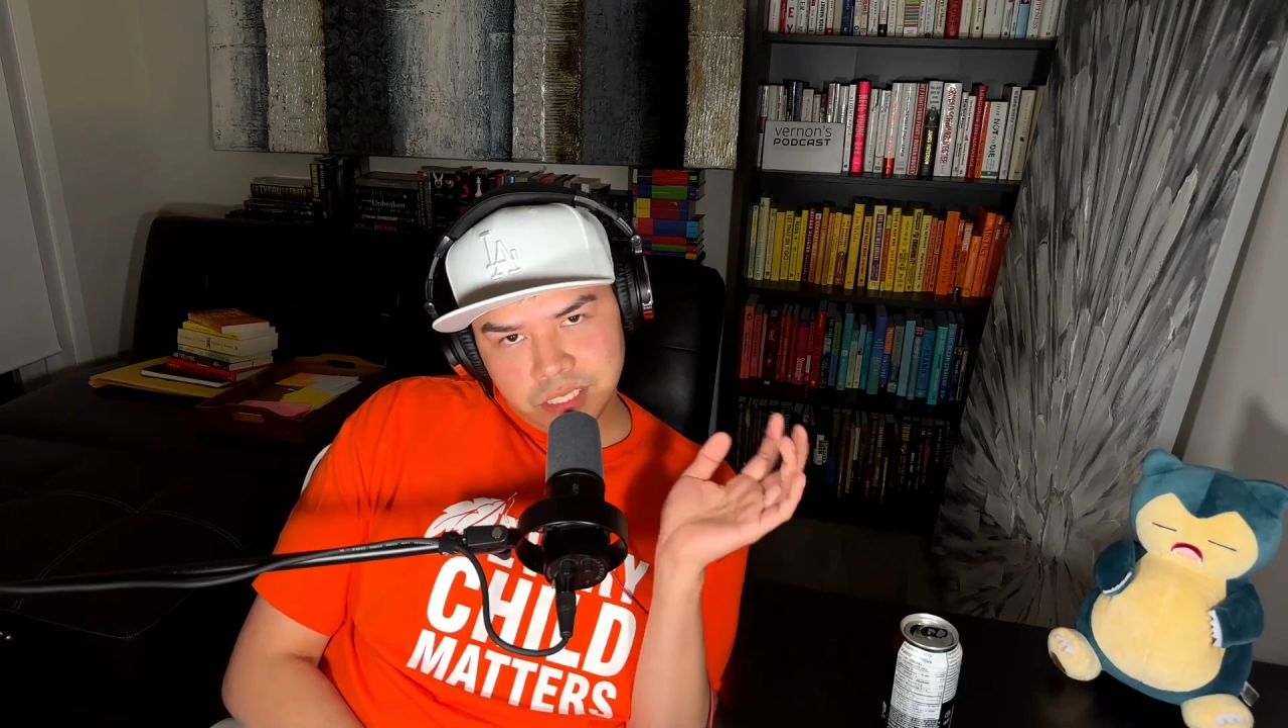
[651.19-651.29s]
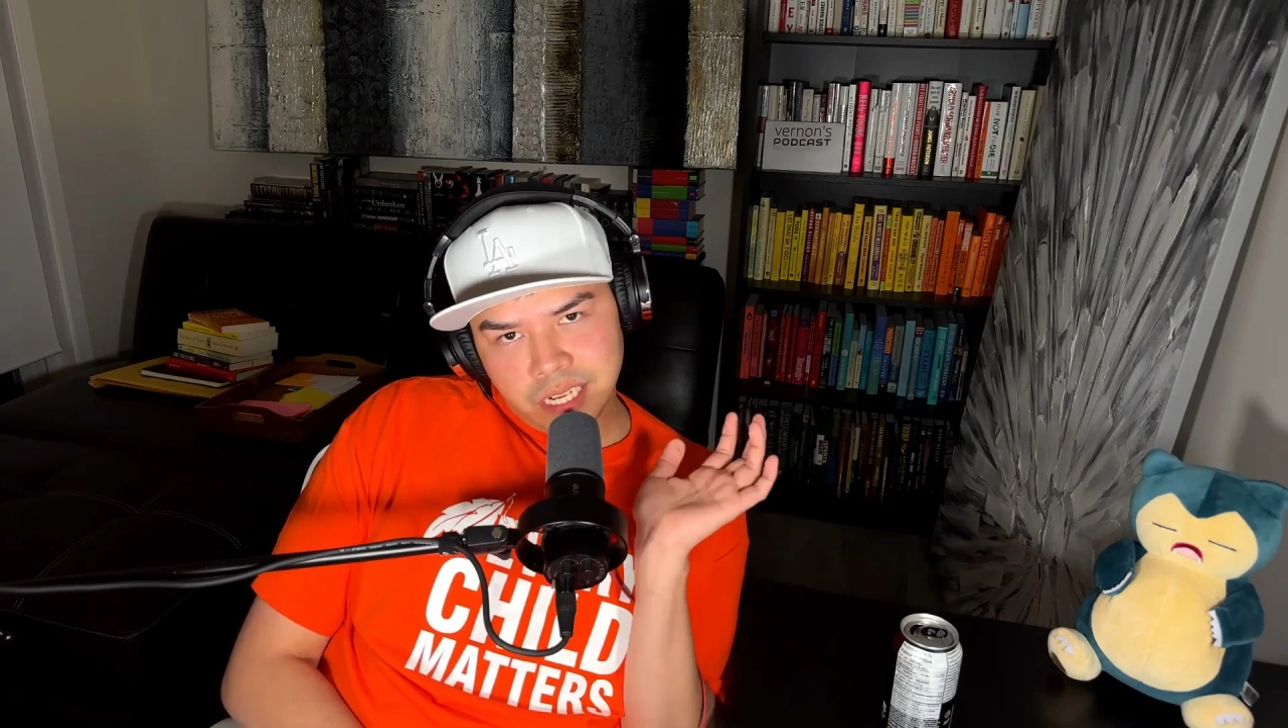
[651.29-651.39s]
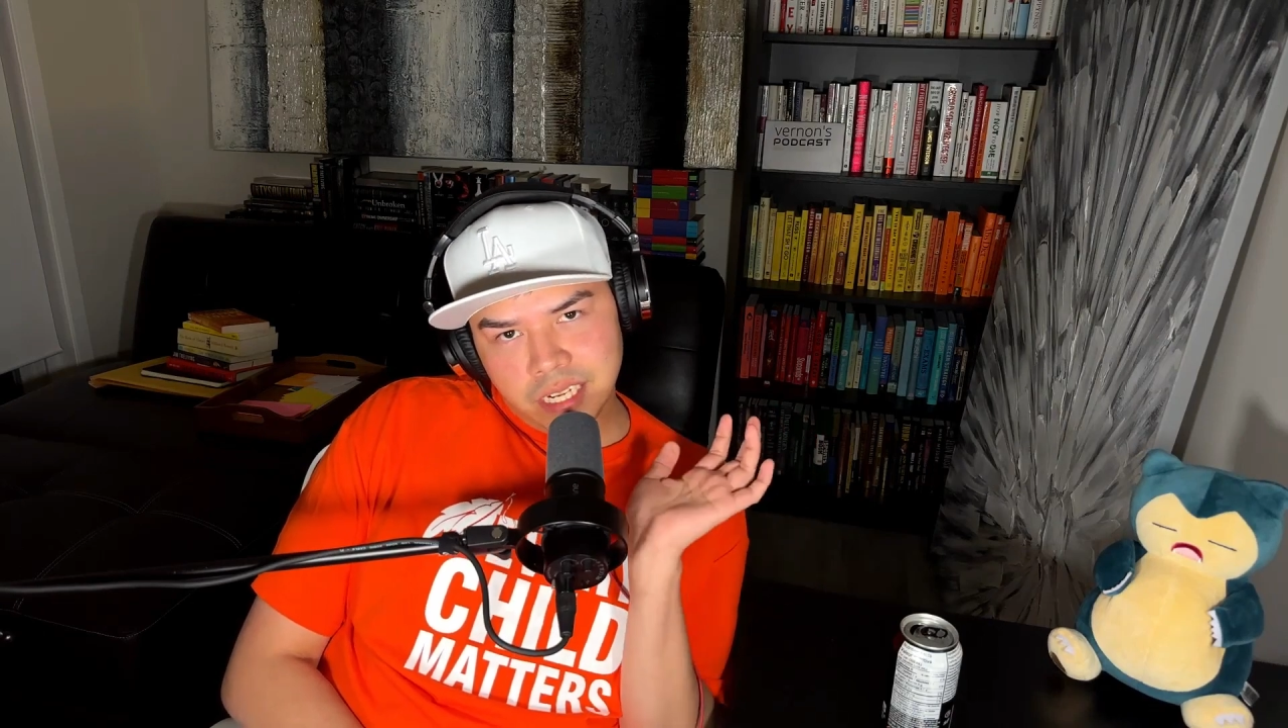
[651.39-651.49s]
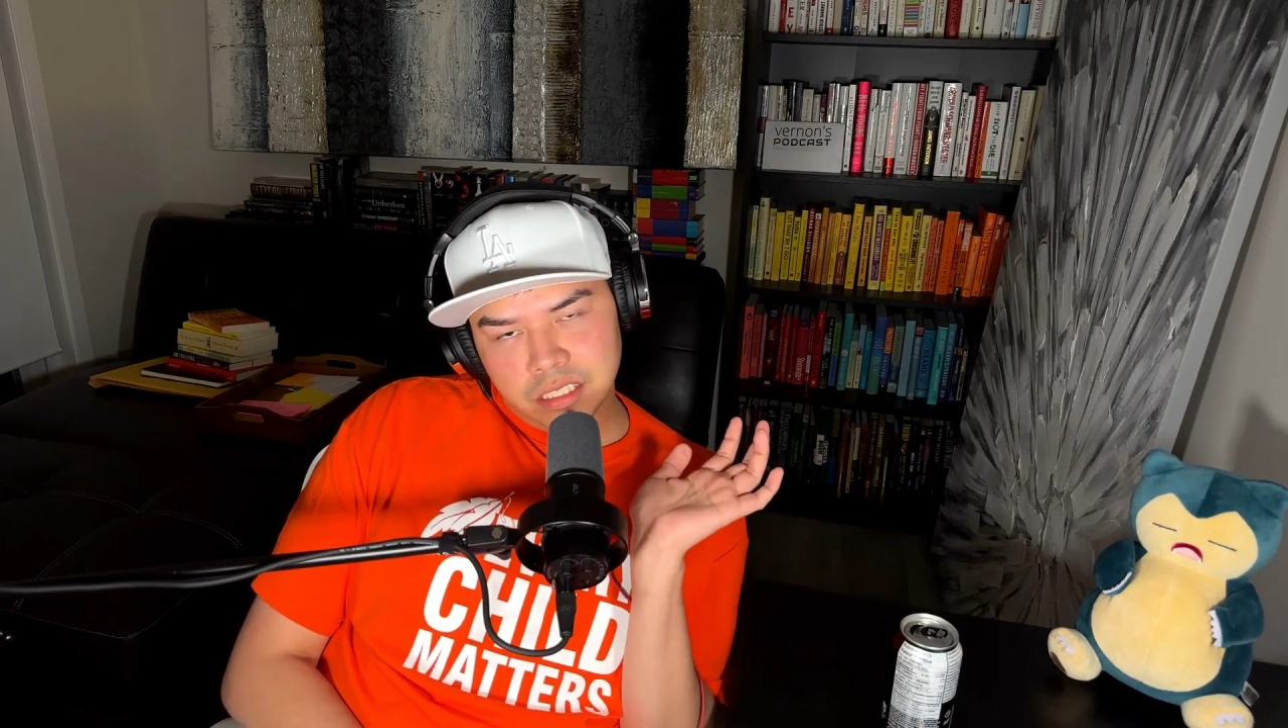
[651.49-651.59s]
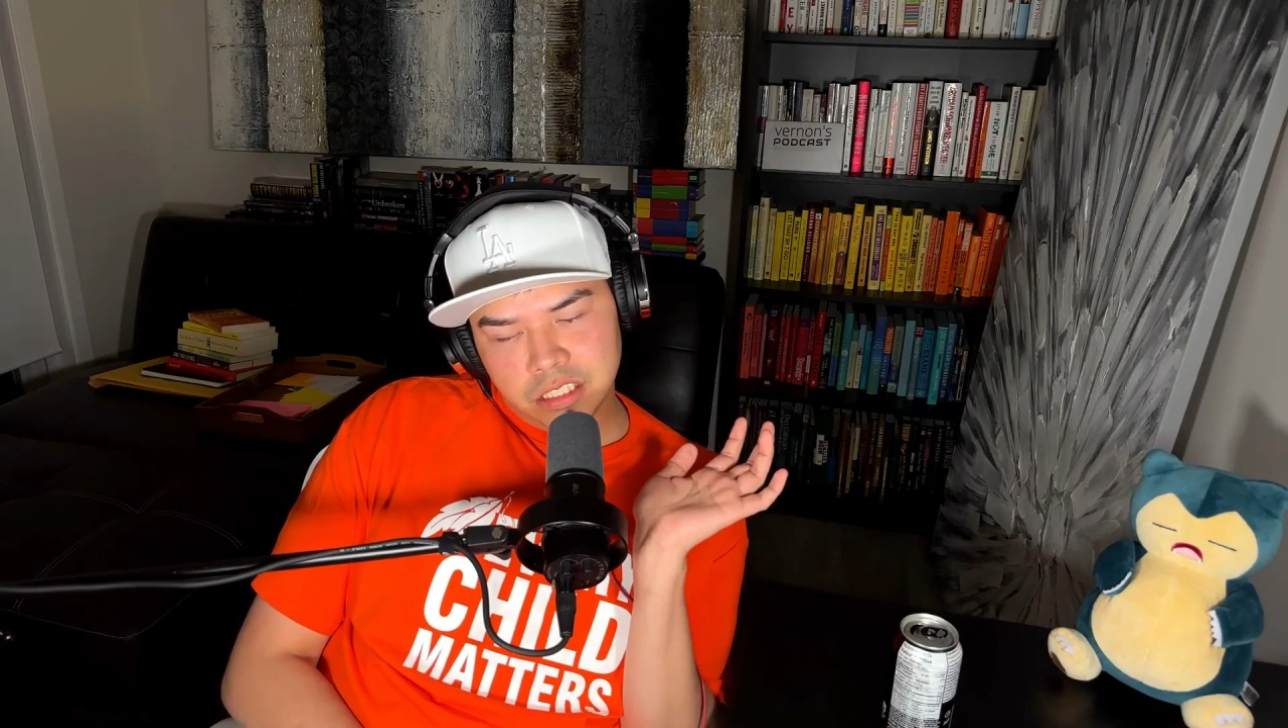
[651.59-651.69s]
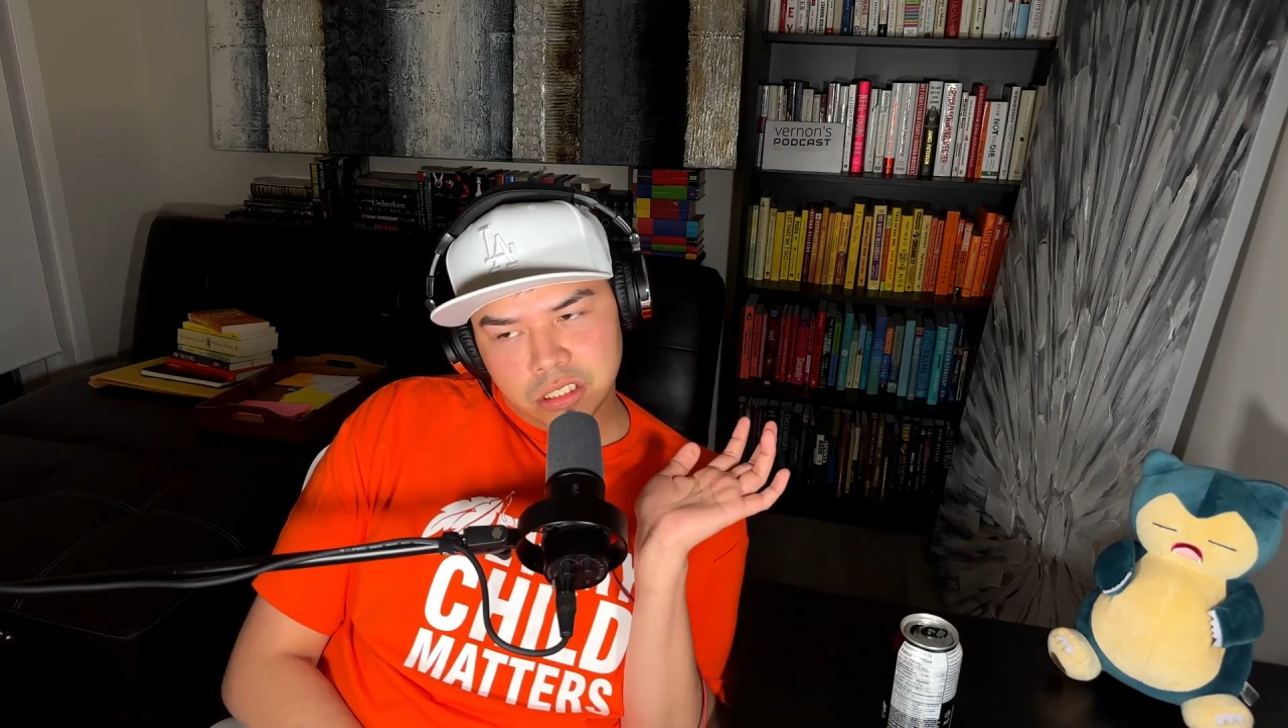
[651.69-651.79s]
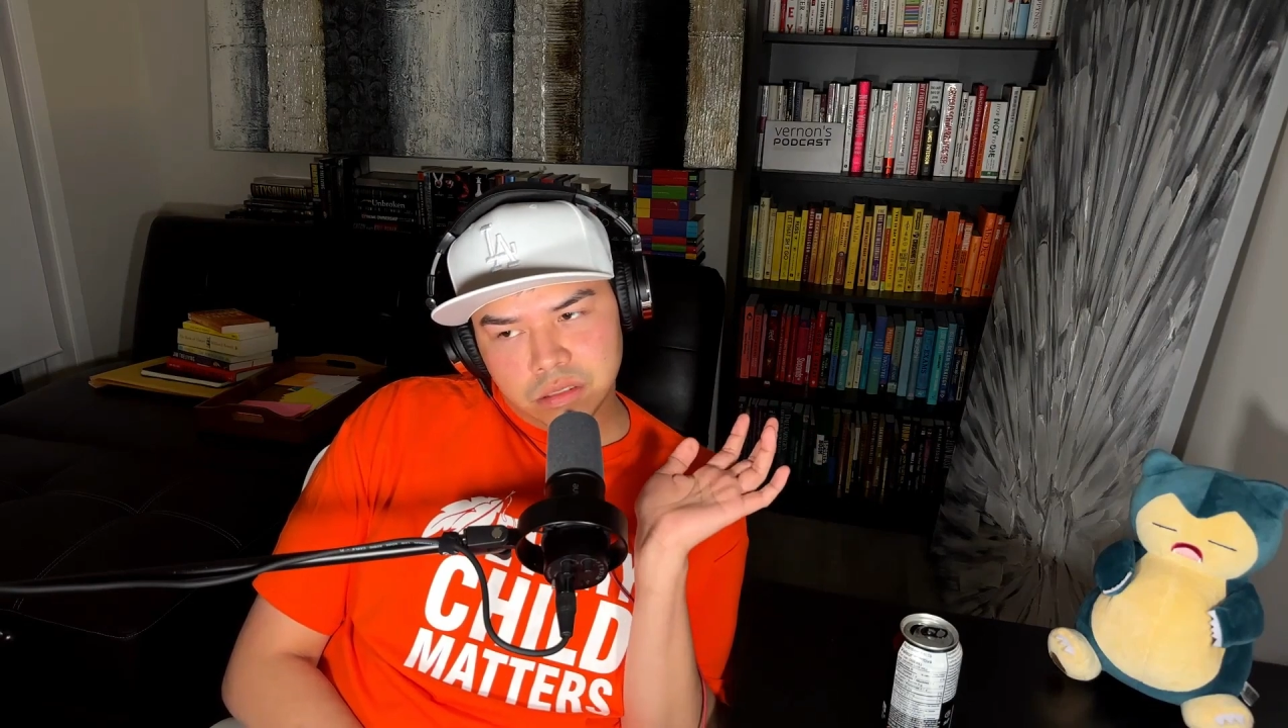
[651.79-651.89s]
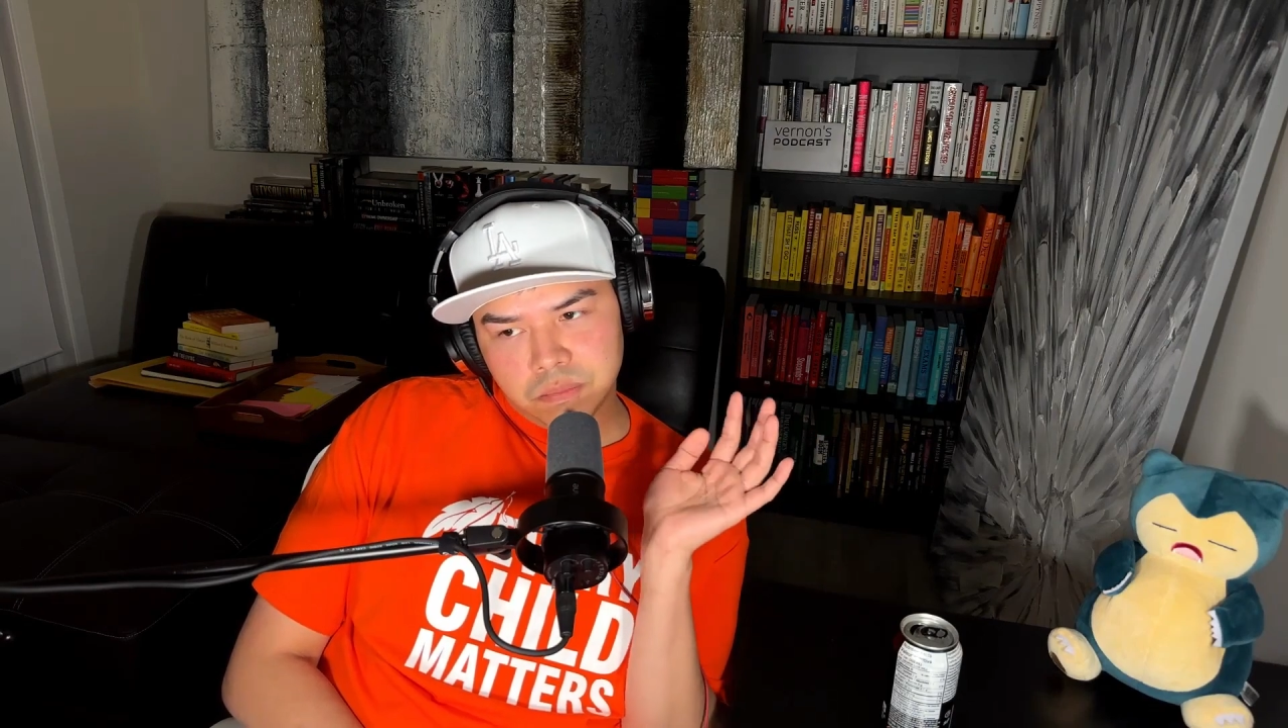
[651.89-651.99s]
telling you,